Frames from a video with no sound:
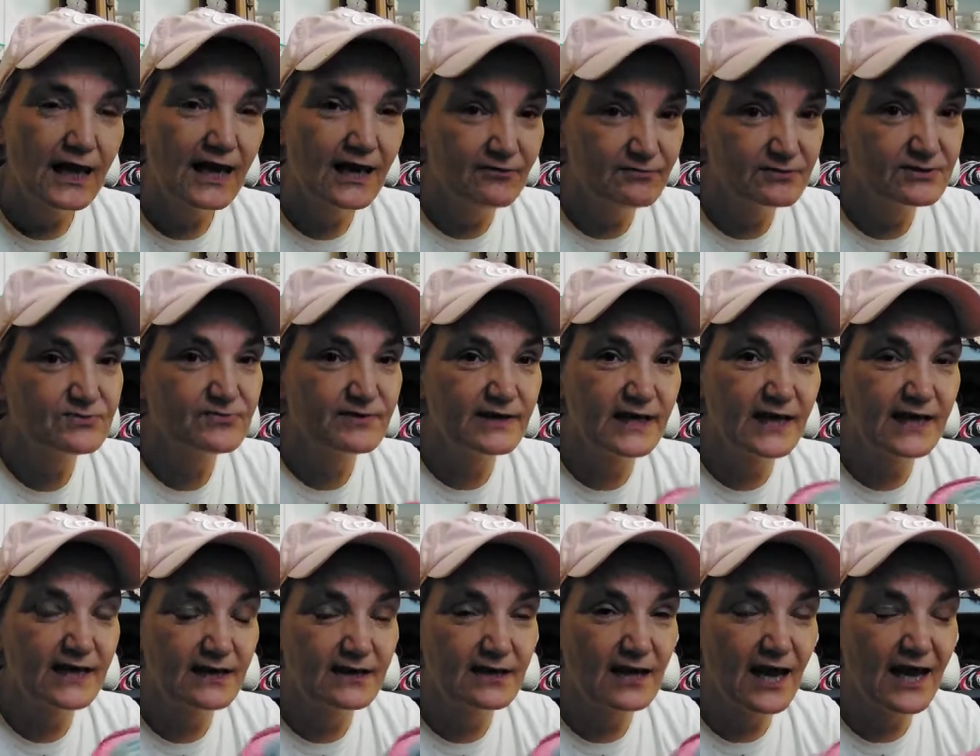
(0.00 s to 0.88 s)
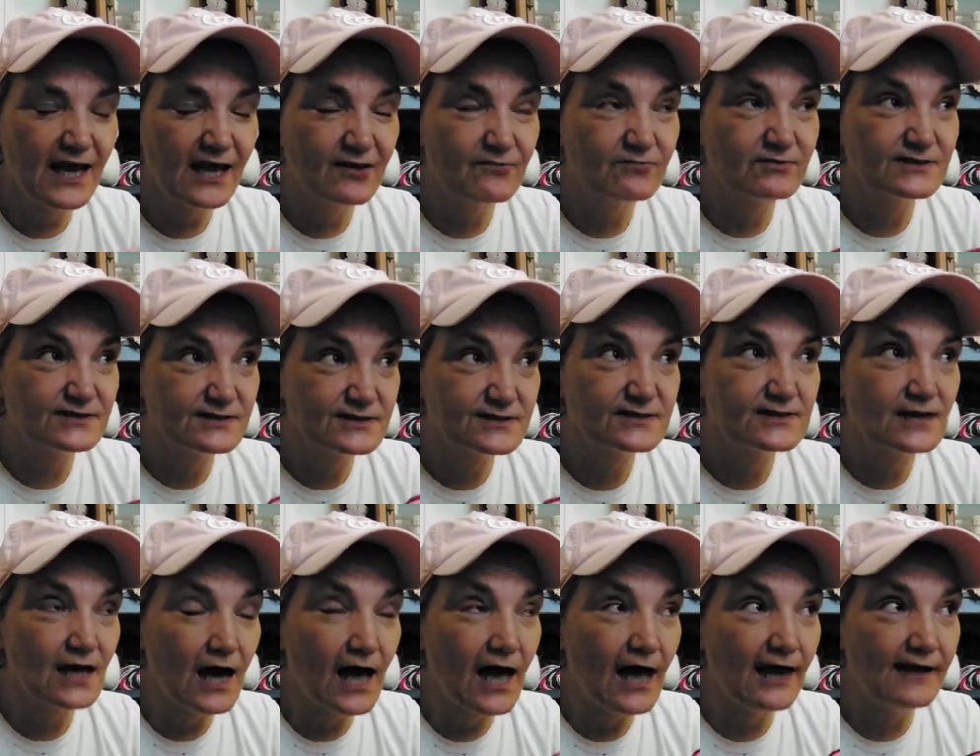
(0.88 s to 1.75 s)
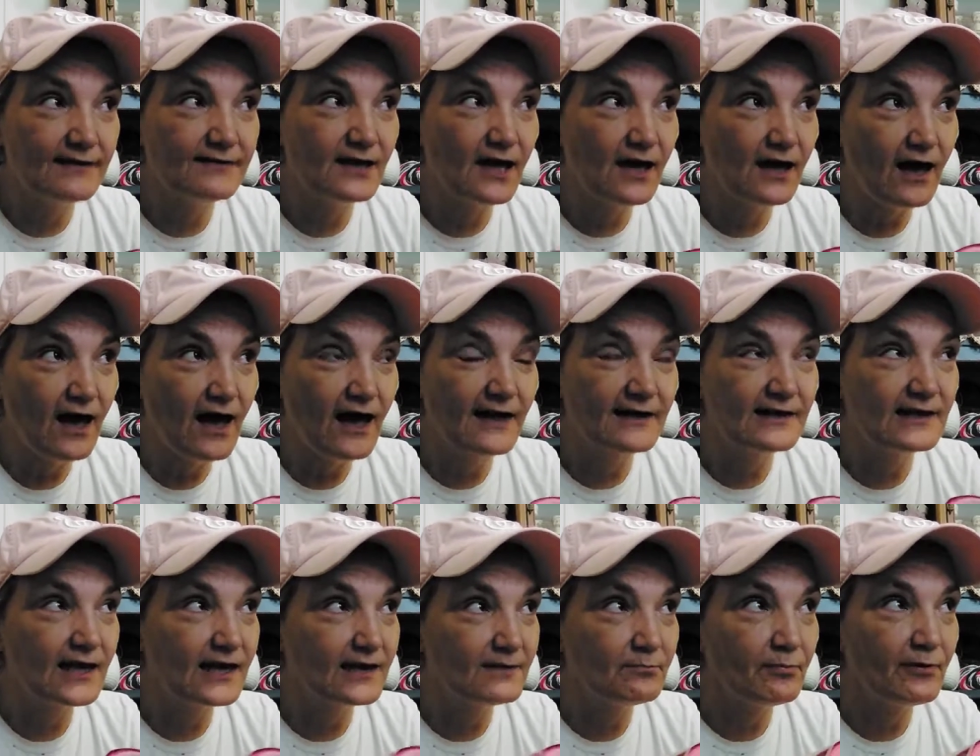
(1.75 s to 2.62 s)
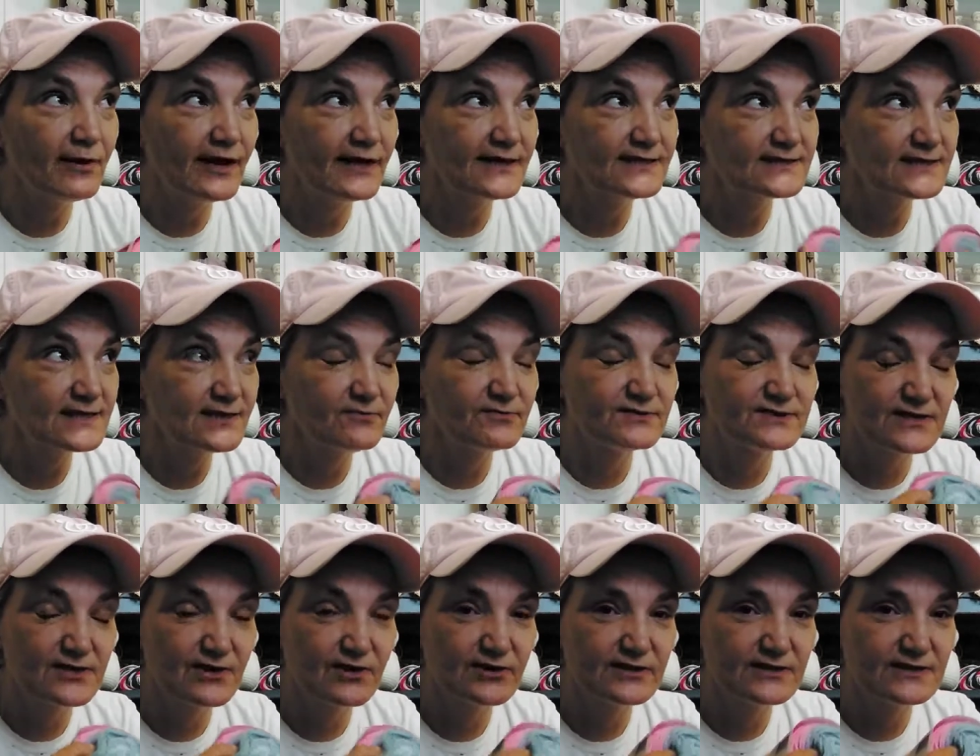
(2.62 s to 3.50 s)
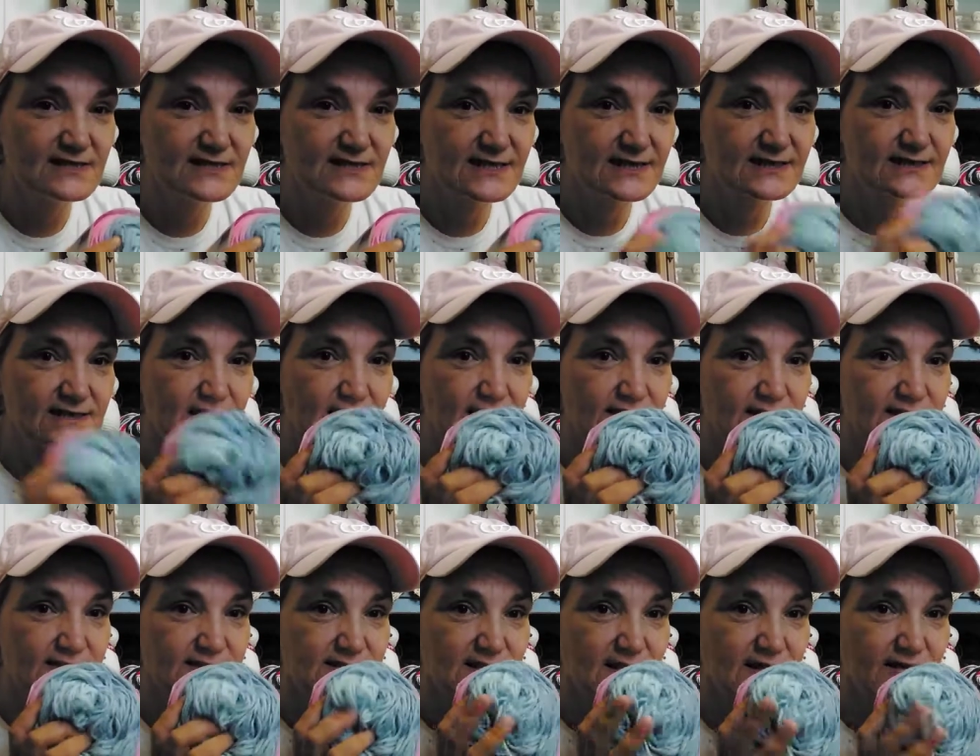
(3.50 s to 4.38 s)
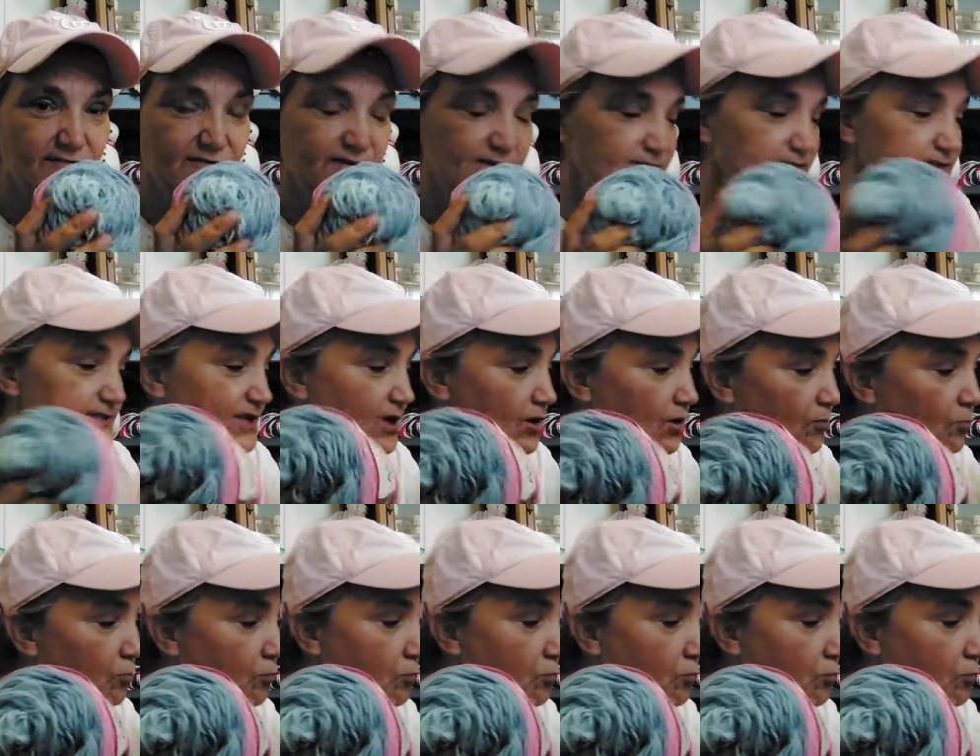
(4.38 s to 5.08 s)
it was ringing, it was on the online price, it was a good six ninety seven. So